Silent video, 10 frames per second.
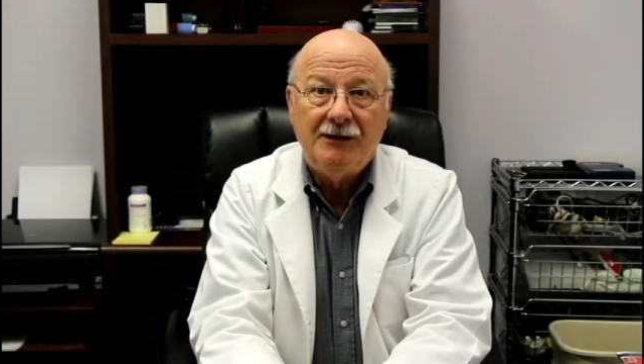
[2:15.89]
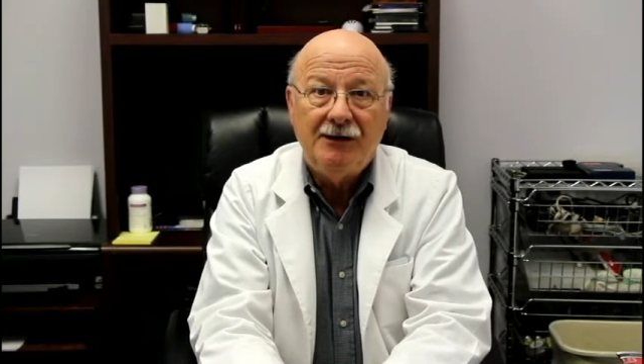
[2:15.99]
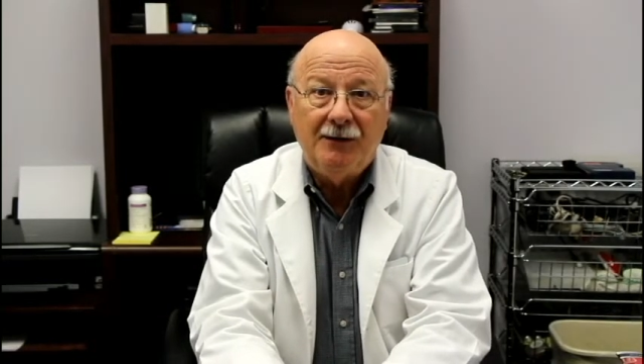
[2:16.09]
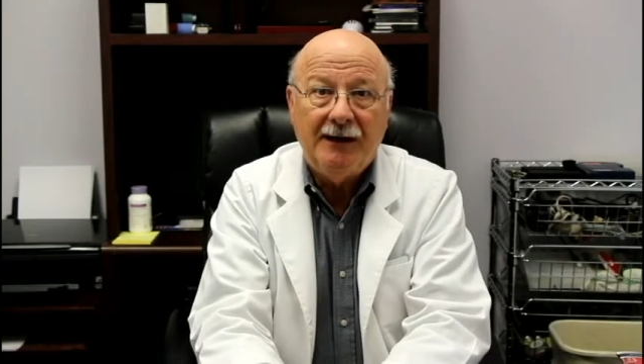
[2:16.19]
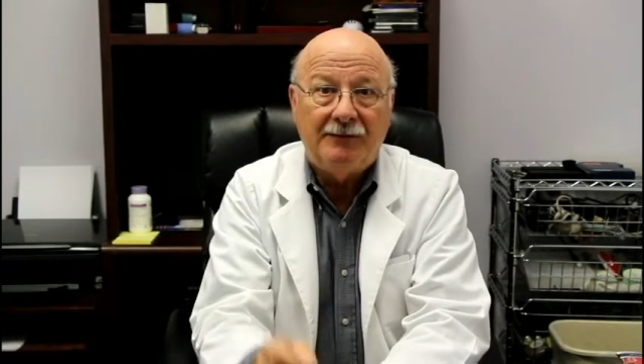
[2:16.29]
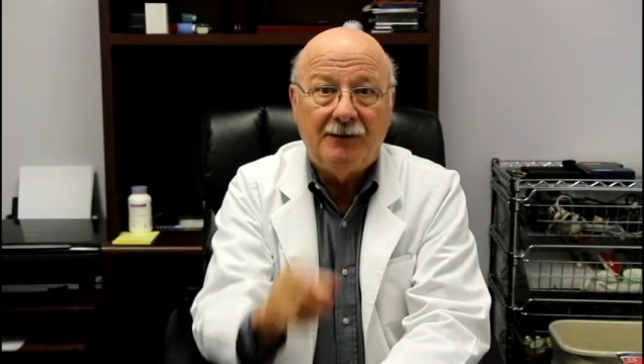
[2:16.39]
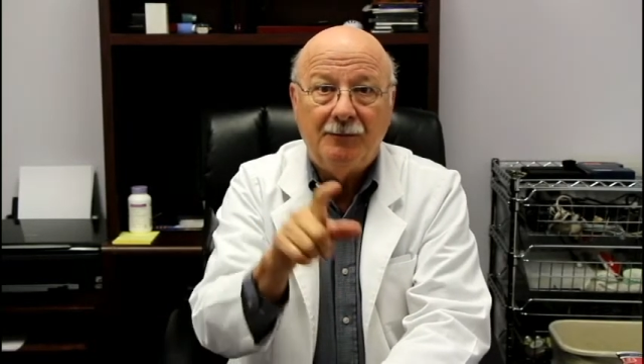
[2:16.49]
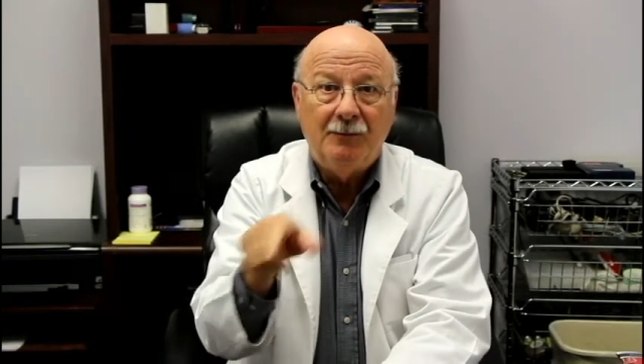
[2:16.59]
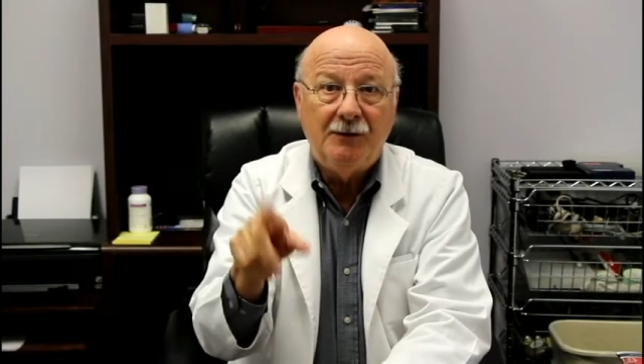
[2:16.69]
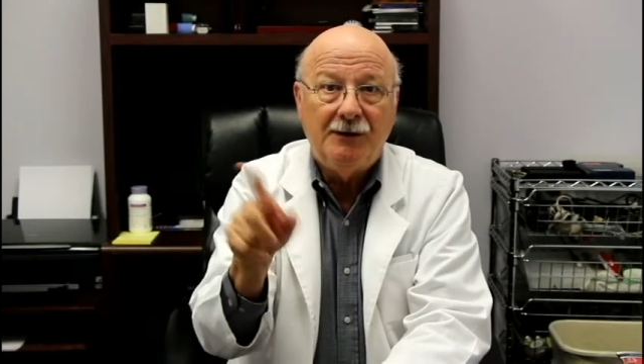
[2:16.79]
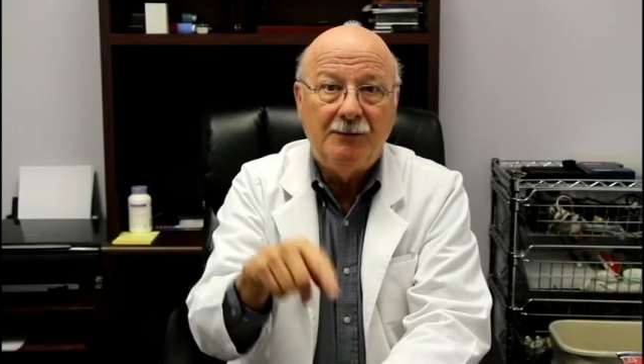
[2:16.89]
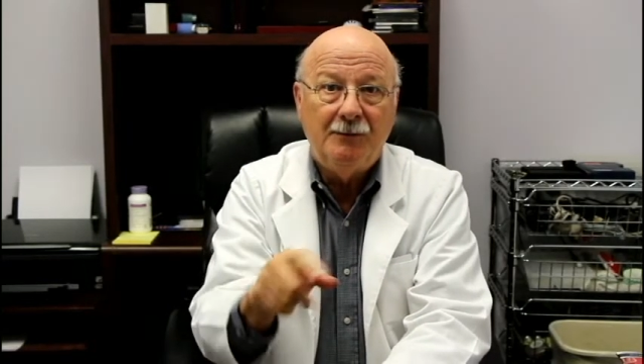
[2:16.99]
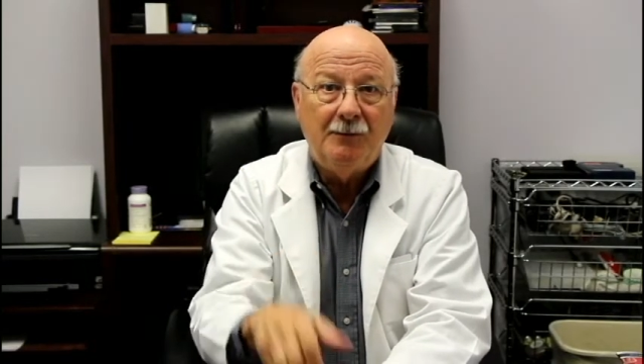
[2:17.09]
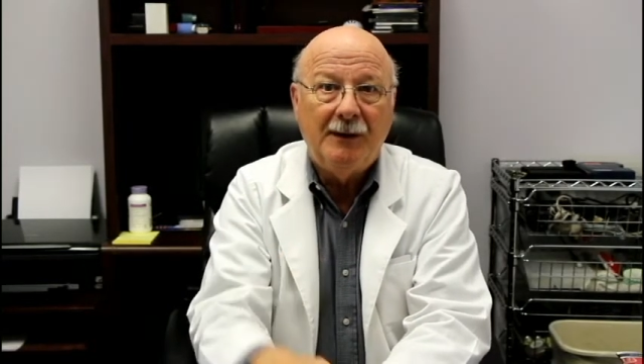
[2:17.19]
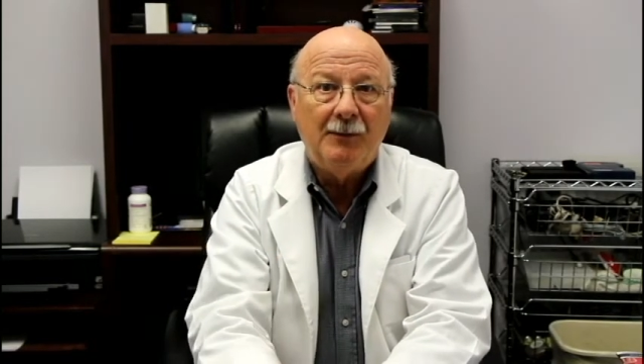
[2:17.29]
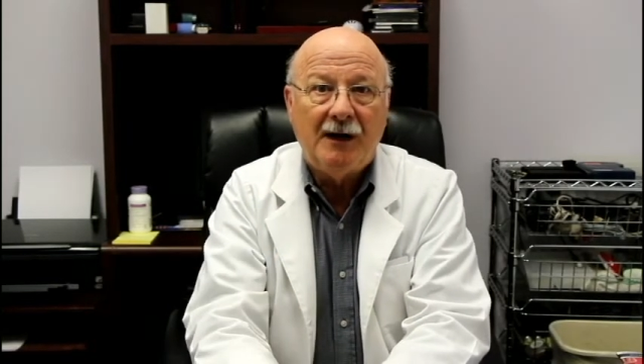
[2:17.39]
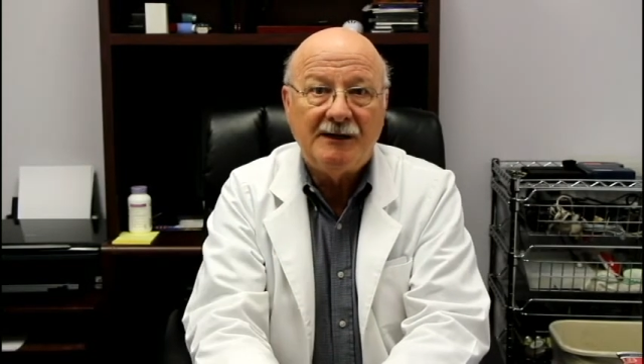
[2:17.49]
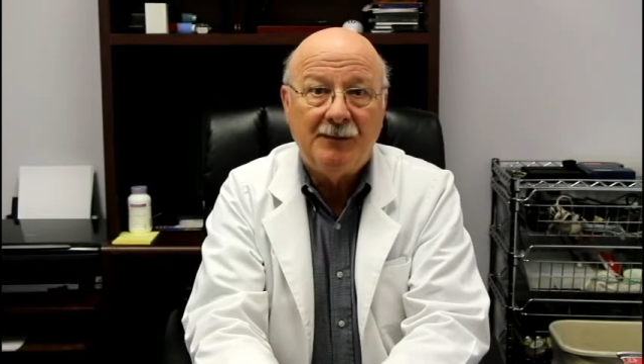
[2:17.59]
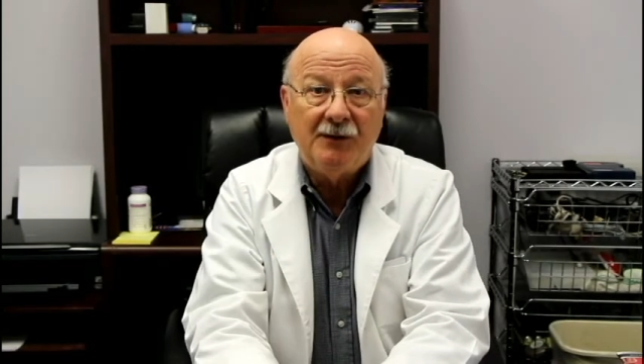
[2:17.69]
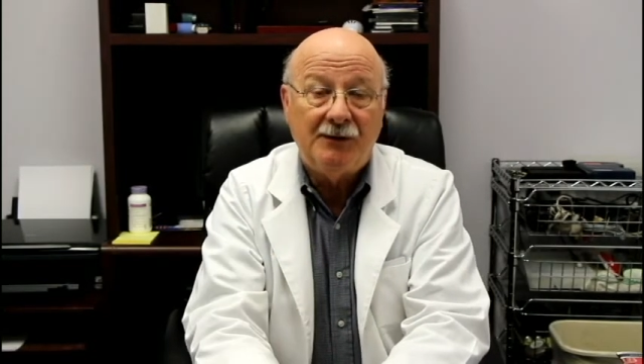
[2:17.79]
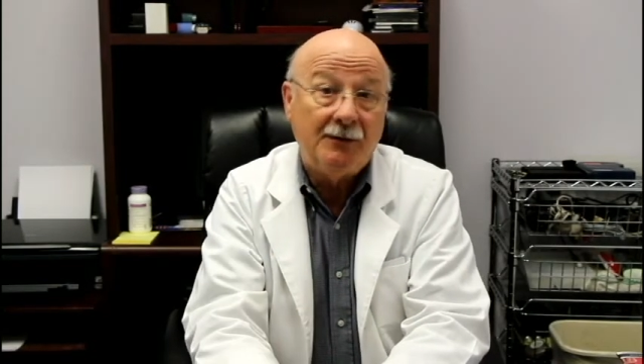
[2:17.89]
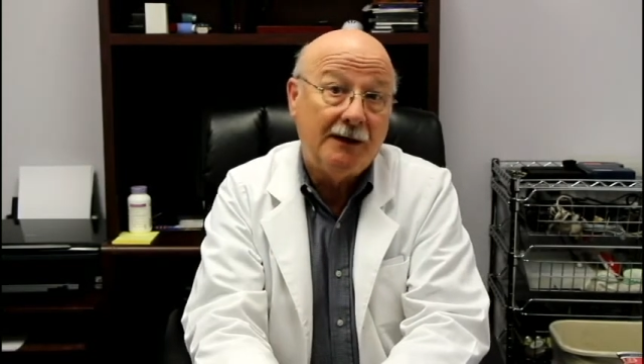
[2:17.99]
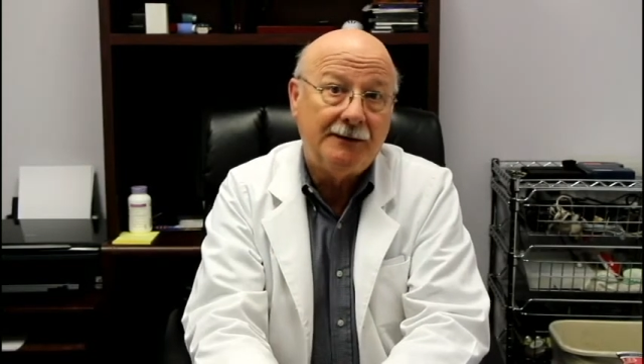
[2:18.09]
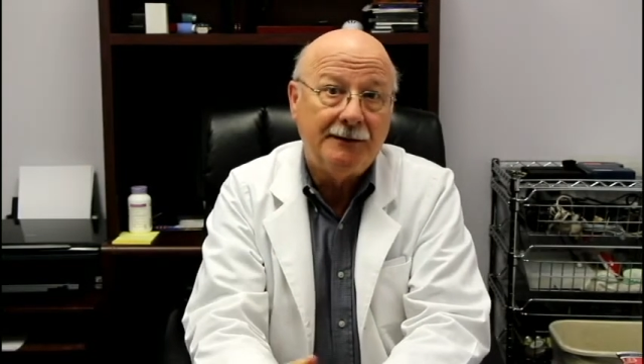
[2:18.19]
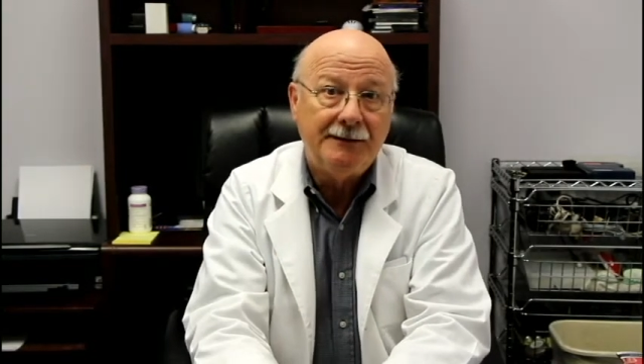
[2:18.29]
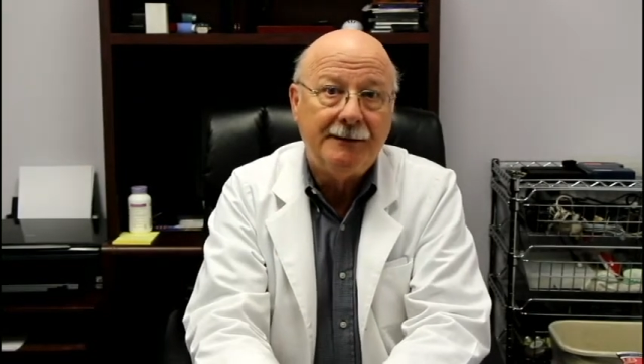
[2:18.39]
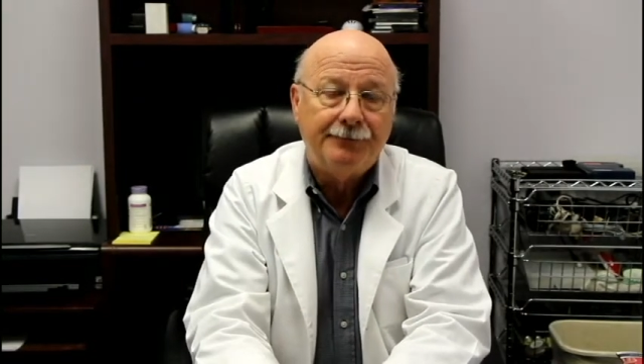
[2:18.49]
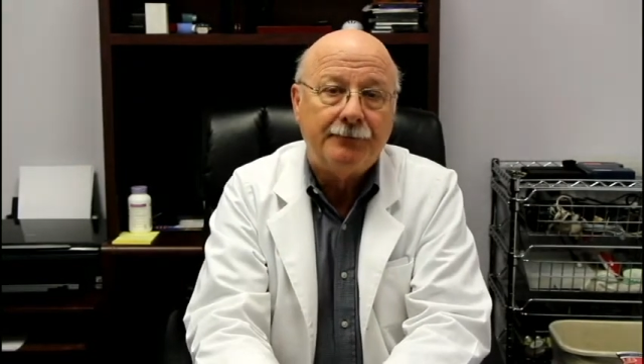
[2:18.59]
you don't have to memorize both directions.